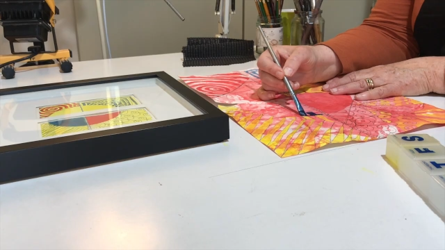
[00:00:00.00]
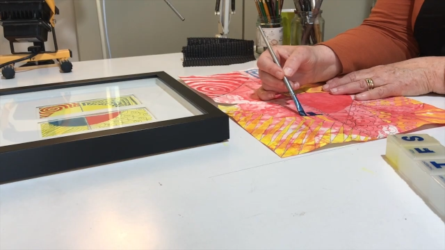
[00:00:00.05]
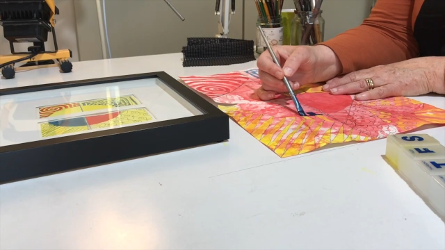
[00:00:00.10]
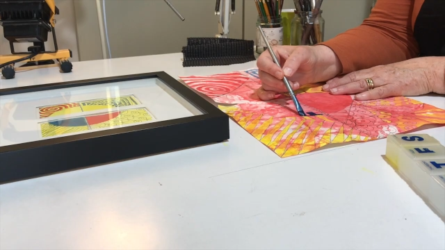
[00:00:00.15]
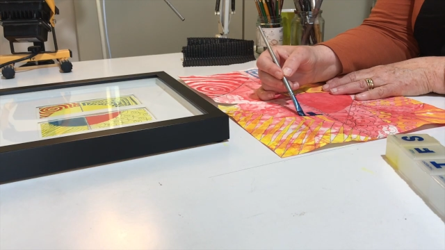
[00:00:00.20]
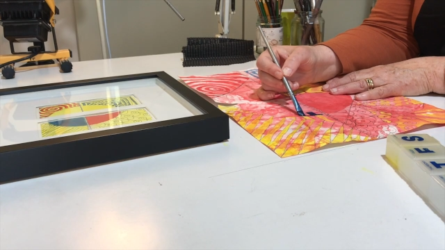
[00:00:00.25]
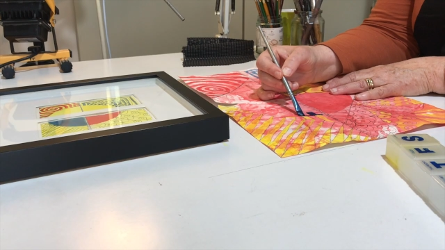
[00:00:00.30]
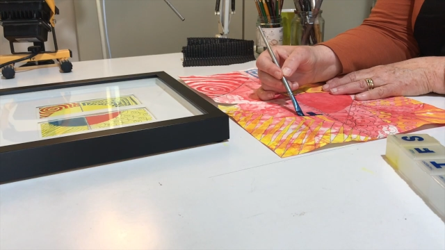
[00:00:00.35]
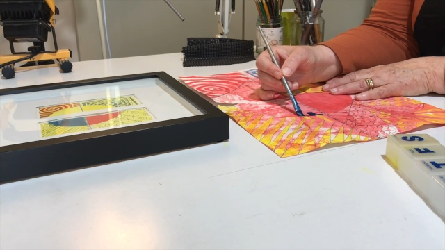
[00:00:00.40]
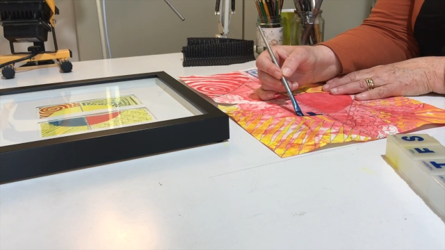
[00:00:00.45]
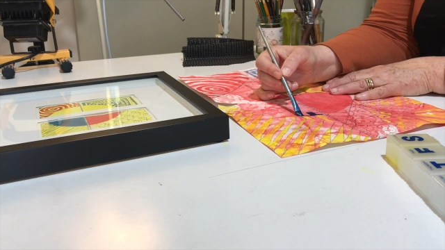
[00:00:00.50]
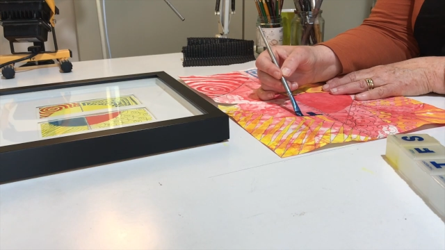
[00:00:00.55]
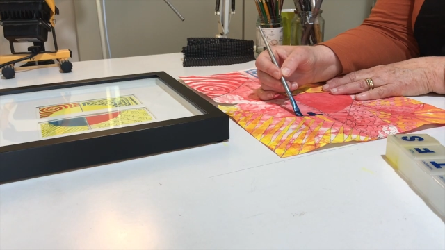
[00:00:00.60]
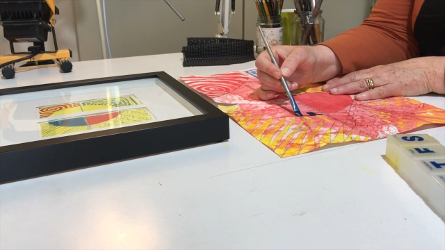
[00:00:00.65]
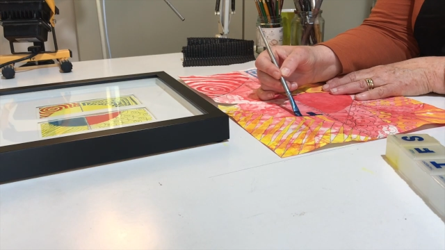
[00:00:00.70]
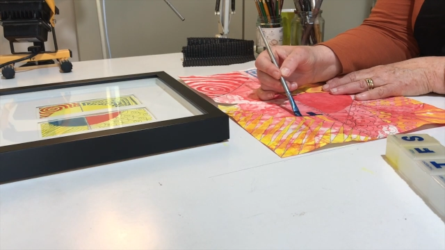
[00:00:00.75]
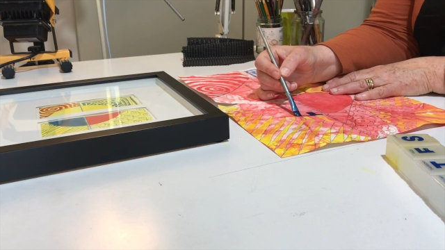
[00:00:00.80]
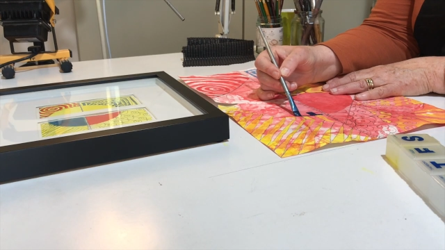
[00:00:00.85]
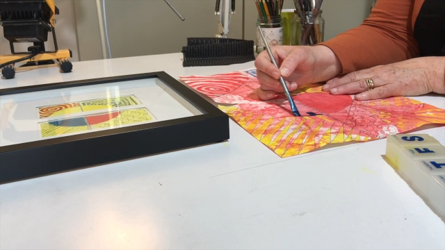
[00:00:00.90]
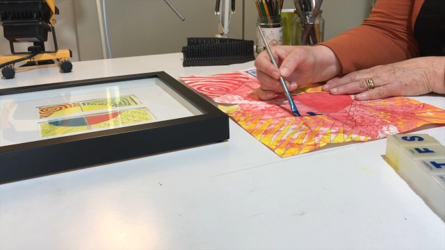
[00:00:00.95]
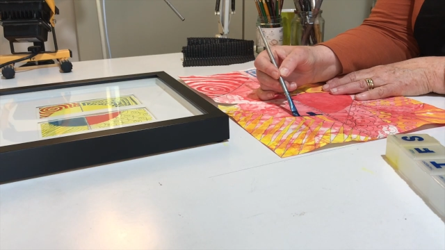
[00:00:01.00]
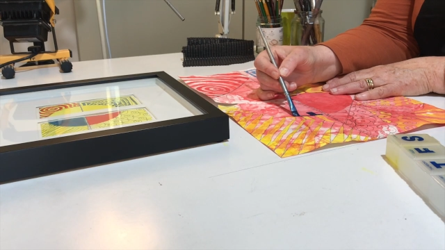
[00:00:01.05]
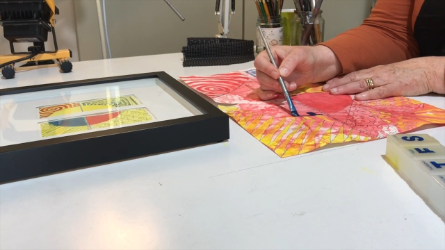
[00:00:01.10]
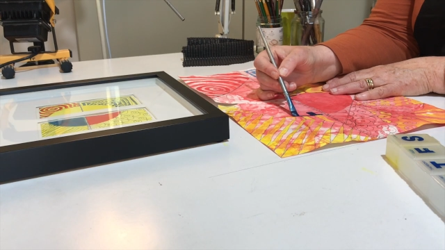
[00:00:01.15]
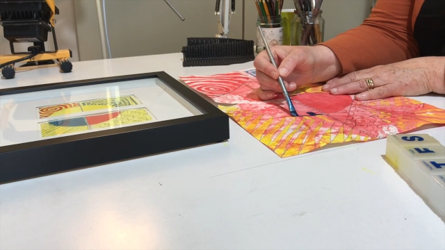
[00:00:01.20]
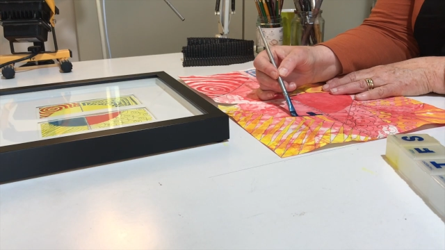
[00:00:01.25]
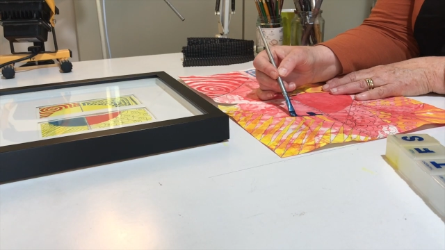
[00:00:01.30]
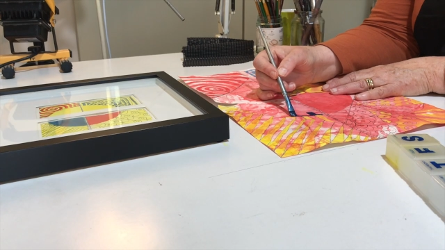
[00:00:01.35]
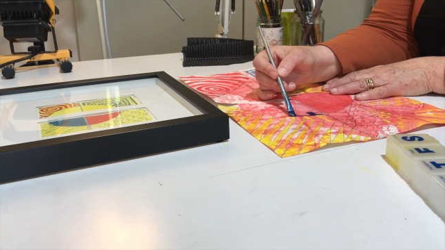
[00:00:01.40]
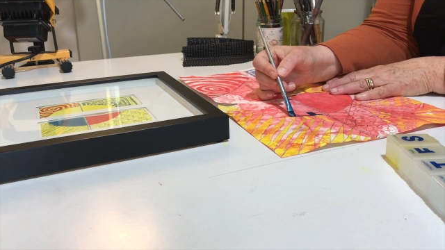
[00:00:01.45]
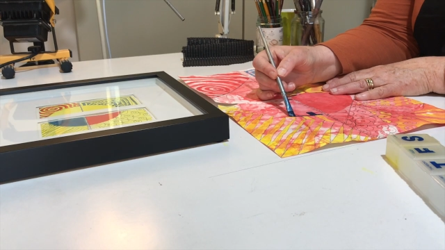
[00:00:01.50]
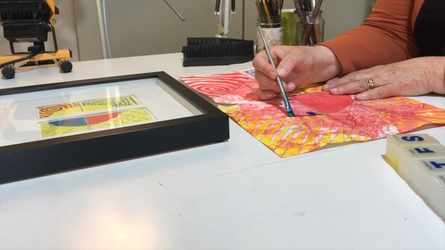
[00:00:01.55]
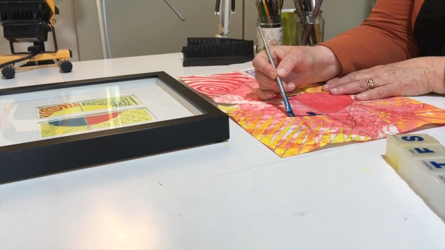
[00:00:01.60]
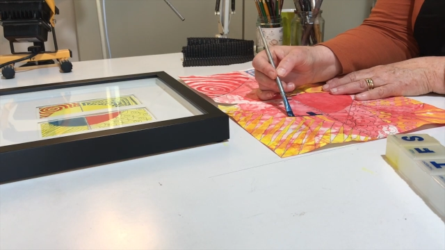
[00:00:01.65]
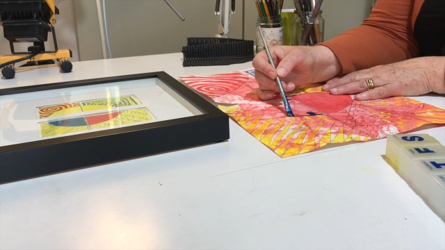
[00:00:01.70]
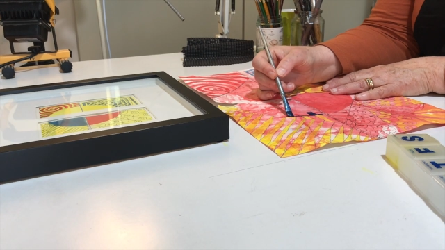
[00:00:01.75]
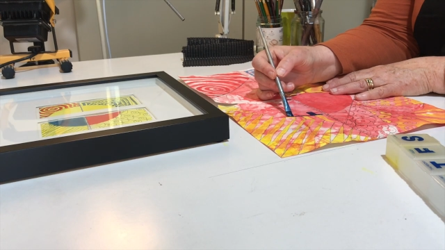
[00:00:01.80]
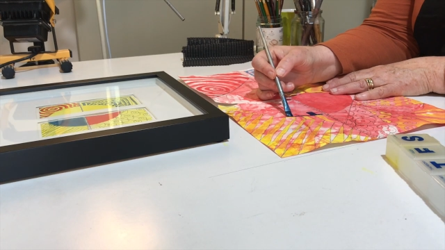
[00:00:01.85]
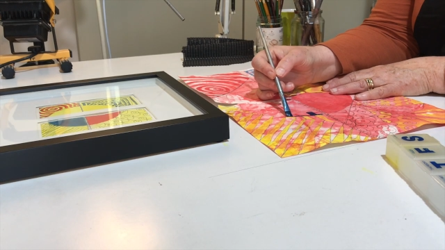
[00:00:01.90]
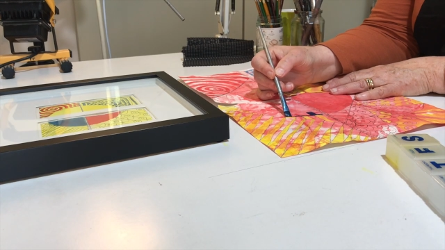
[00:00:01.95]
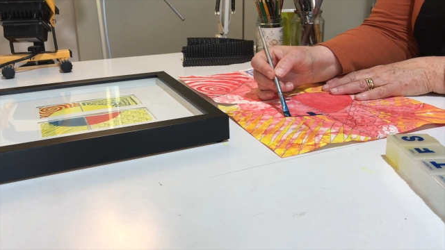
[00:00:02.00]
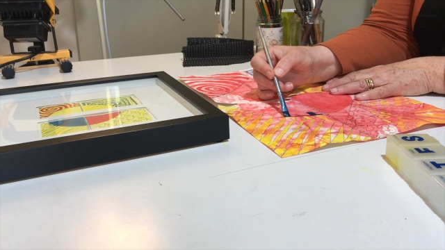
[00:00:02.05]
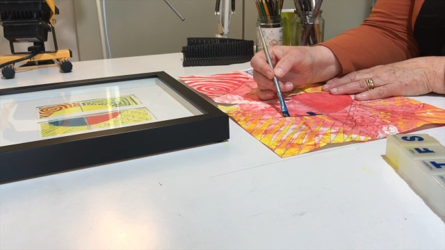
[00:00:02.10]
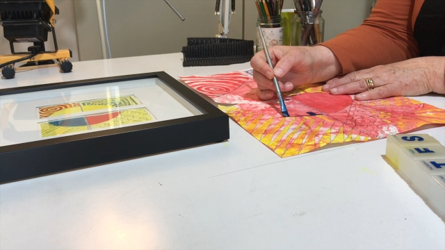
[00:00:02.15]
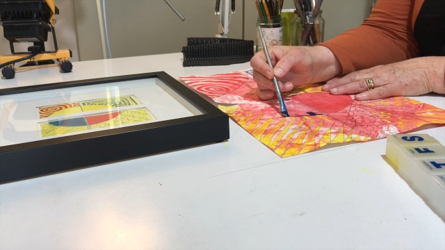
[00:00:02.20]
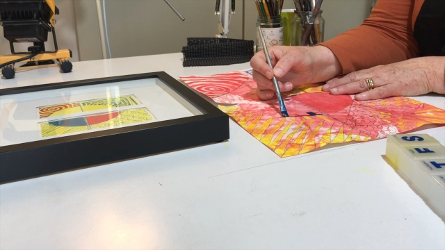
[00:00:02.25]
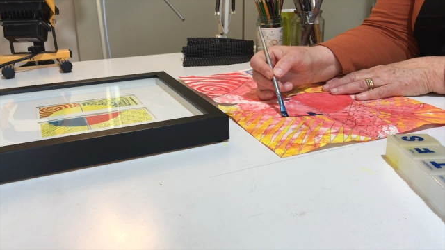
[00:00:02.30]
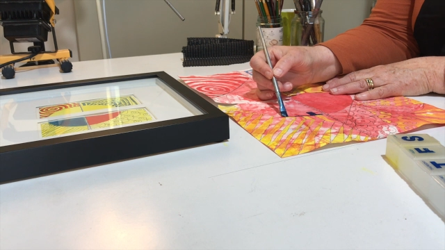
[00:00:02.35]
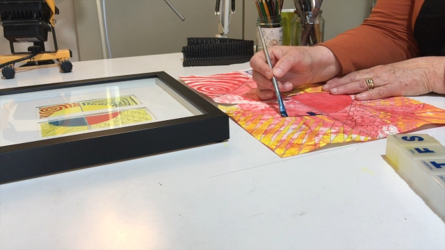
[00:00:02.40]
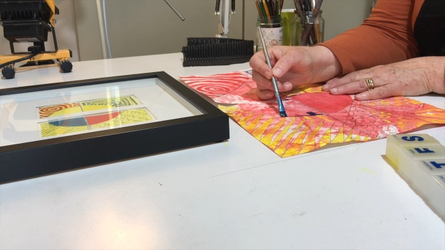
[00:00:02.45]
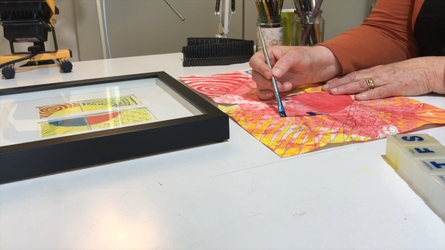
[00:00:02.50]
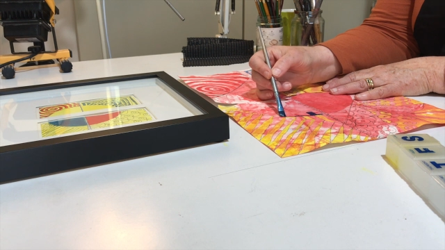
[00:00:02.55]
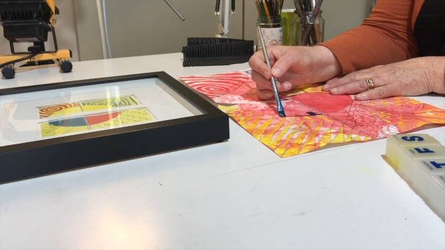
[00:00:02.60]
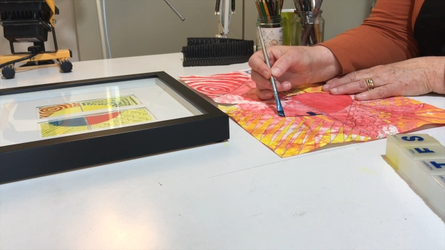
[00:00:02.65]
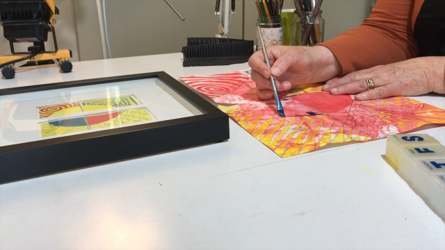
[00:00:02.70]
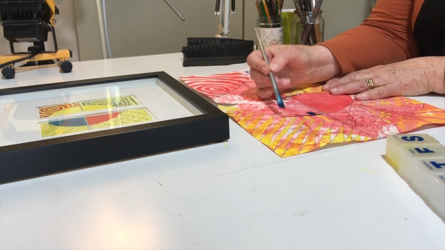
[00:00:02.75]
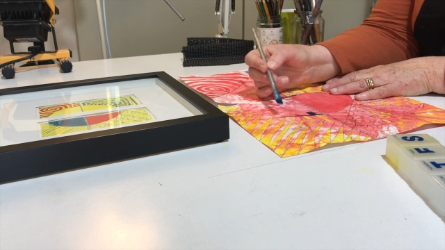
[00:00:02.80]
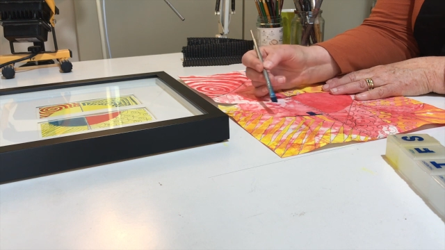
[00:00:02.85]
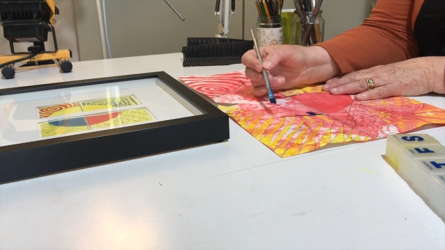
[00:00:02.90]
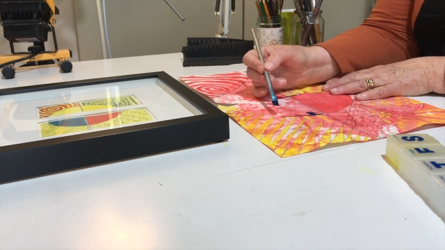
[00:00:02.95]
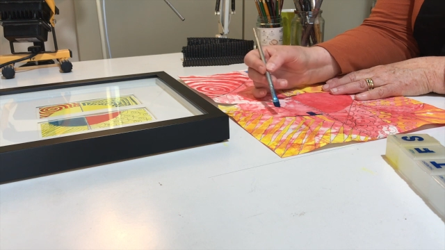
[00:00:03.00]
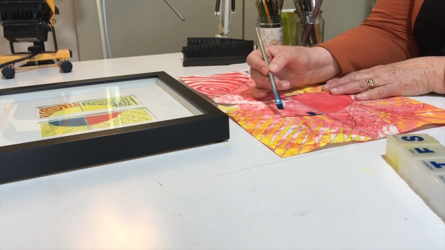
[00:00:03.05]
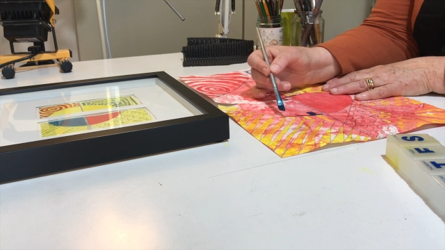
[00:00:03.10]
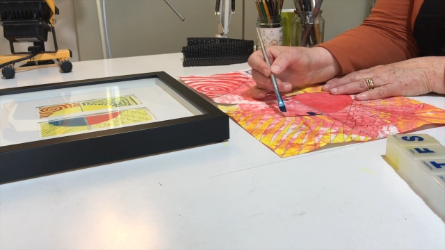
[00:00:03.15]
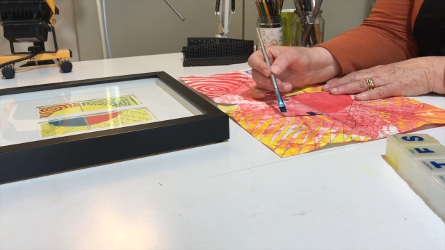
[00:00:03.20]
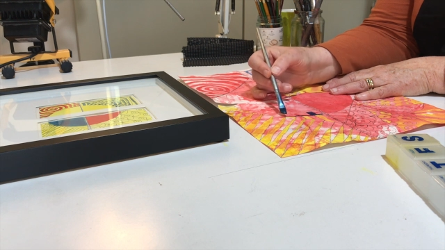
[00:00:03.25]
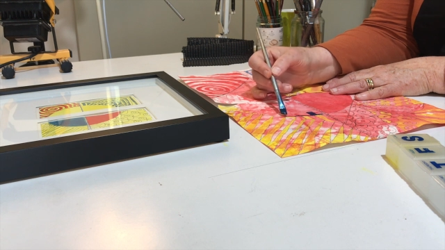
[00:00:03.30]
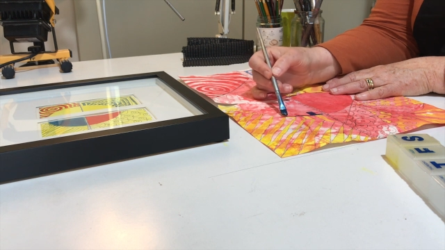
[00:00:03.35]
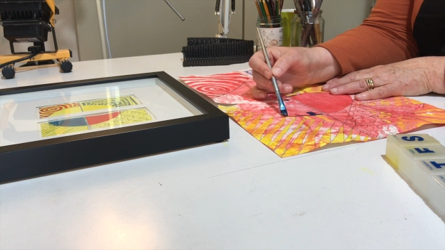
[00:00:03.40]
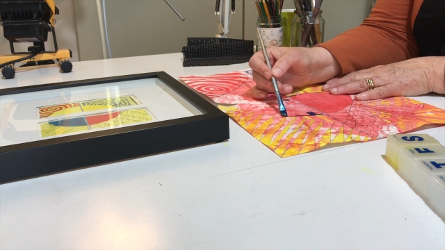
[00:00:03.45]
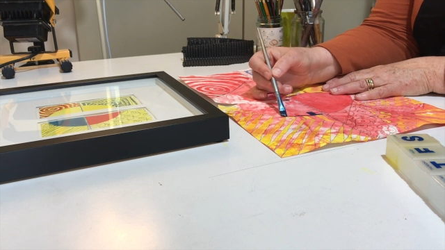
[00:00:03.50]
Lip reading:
Nobody's mouth can be seen.